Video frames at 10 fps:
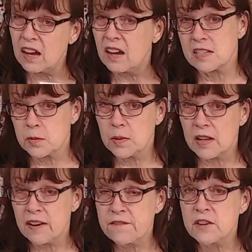honest, when
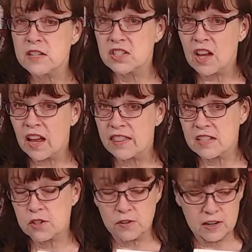I first saw
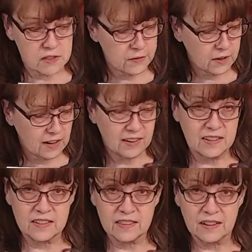this transfer, I
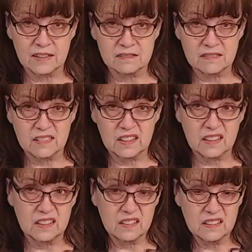kind of thought, eh,